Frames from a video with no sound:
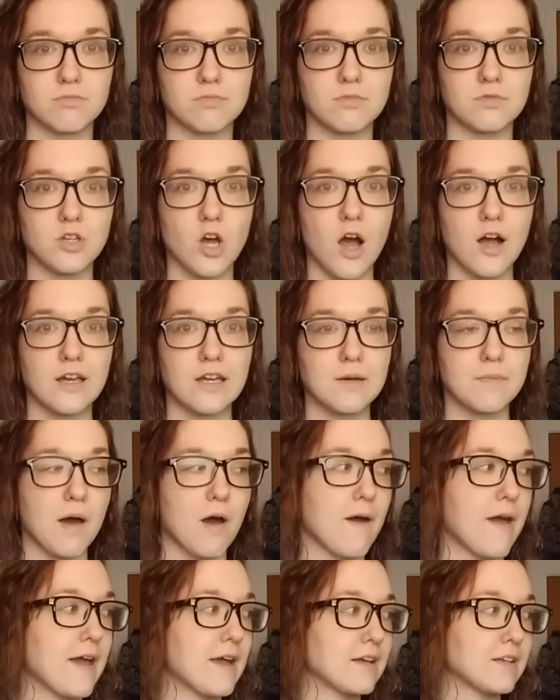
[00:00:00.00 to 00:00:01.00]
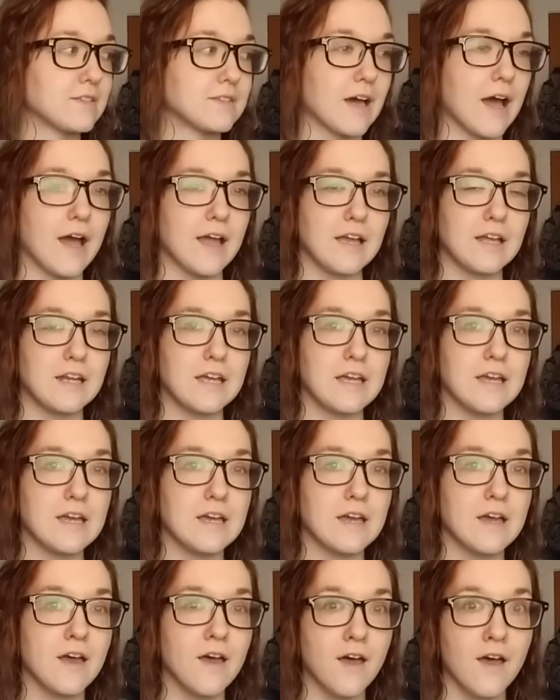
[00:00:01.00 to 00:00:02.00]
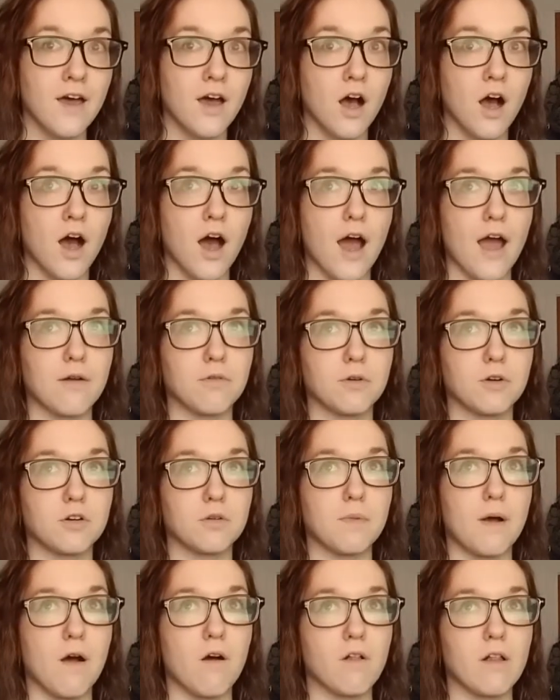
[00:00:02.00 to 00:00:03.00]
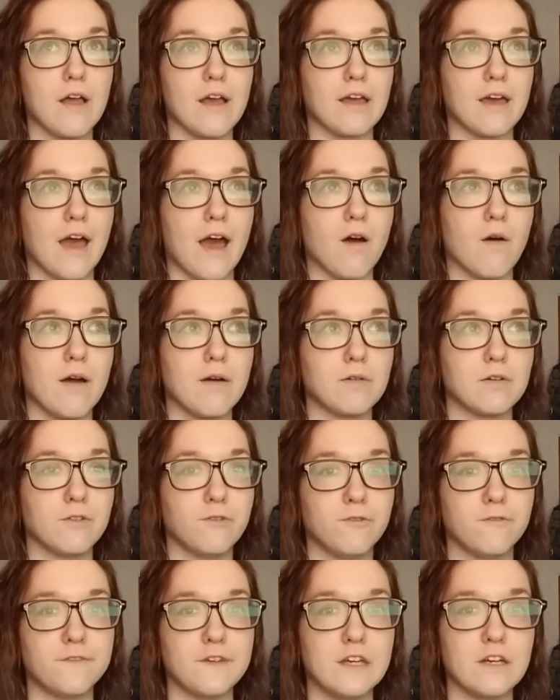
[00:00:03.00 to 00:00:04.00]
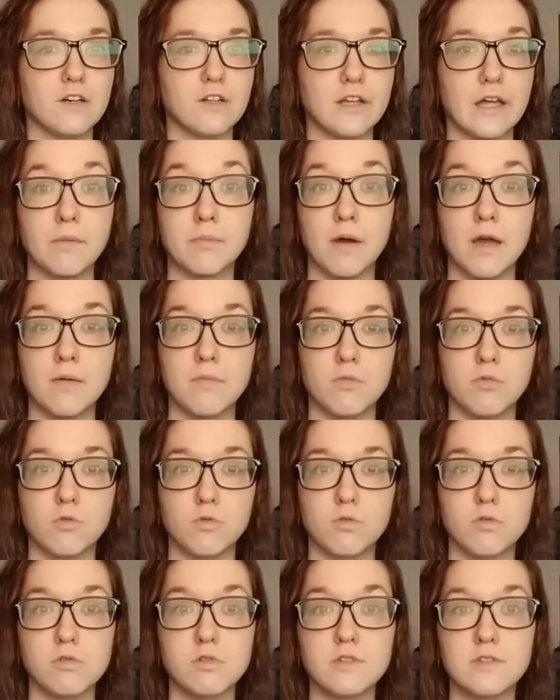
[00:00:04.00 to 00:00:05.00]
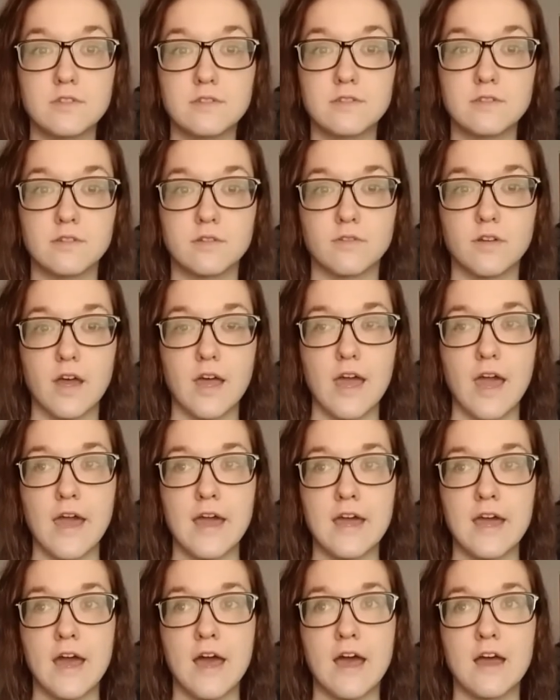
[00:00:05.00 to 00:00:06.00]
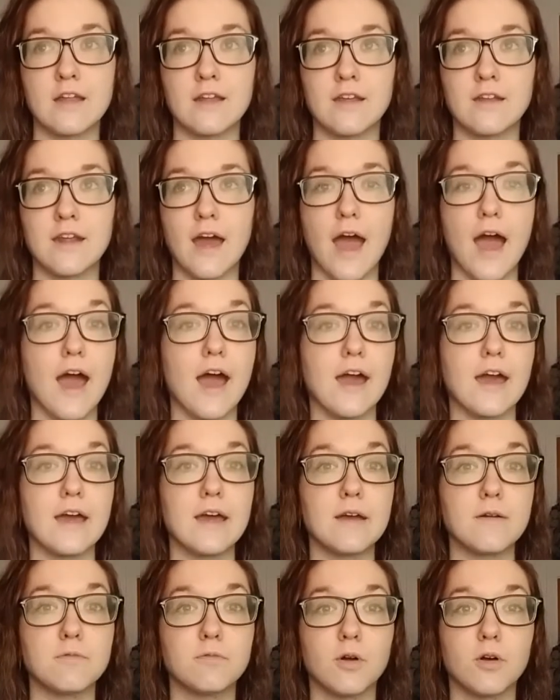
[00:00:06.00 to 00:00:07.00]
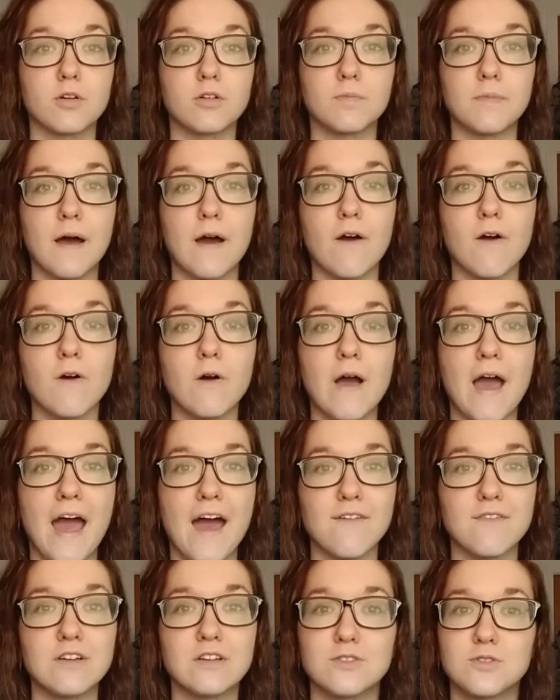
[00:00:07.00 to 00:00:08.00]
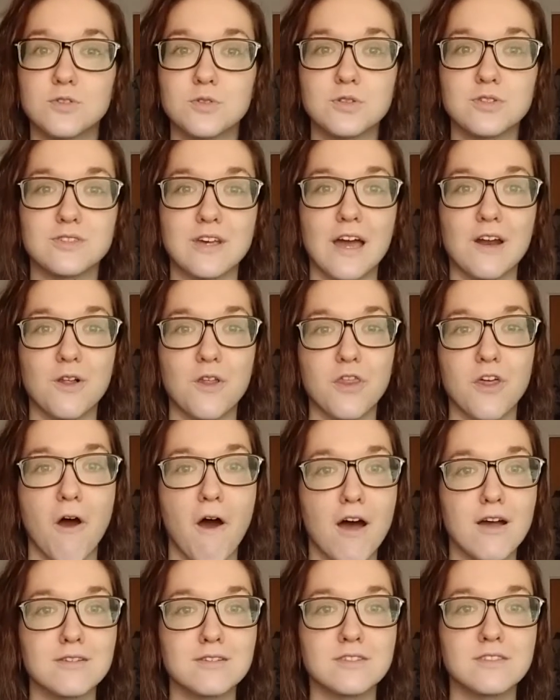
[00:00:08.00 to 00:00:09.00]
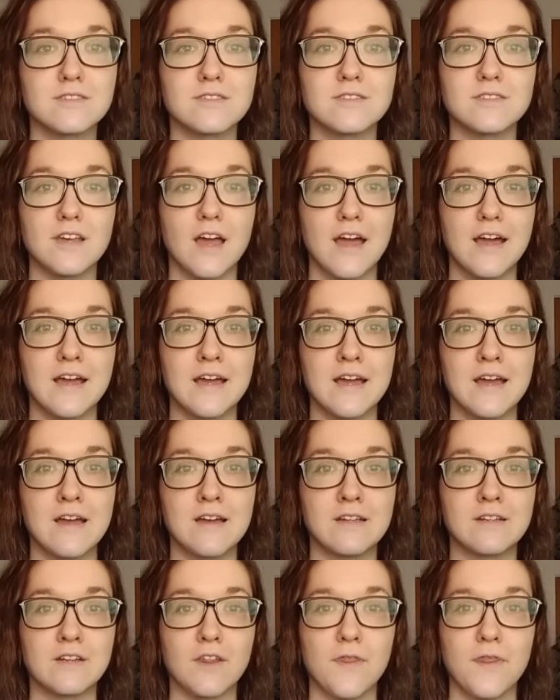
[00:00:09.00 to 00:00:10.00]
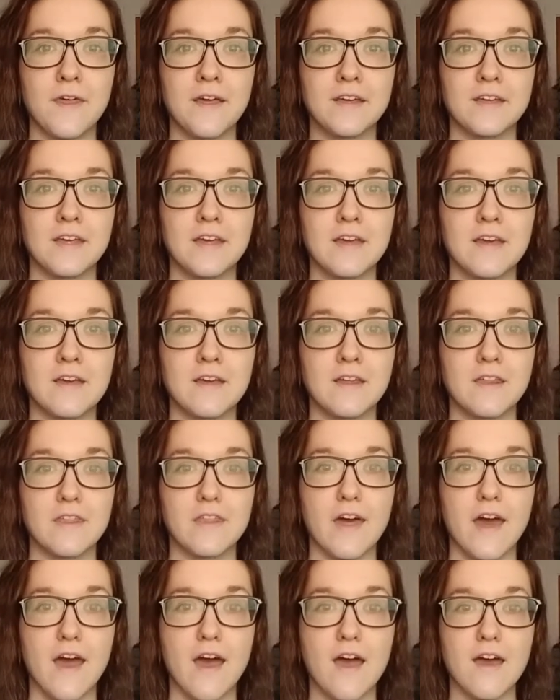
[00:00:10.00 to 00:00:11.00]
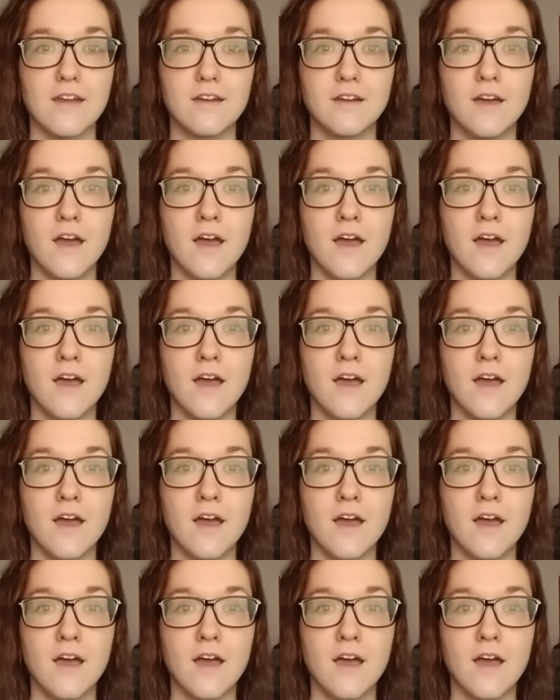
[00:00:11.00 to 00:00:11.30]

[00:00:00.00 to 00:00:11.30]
talking about anxiety. I wrote about how I would feel my moods. And I wrote about having suicidal thoughts and thinking that,